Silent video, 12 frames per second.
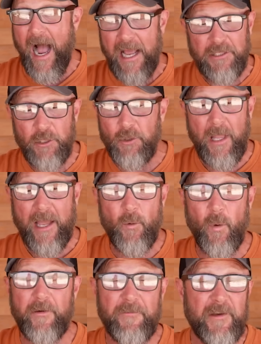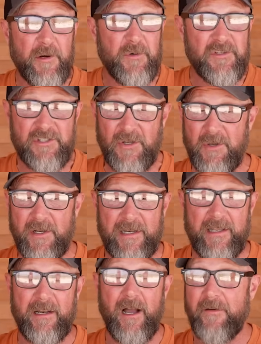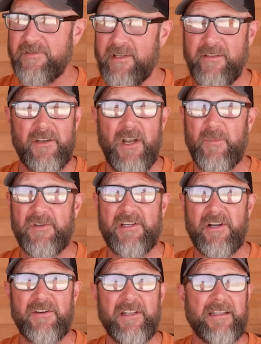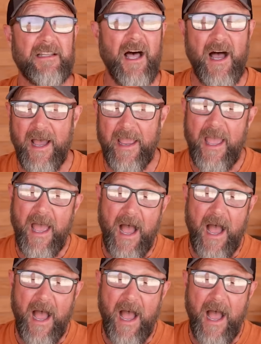I do like what Federal's doing, and obviously the numbers here didn't lie.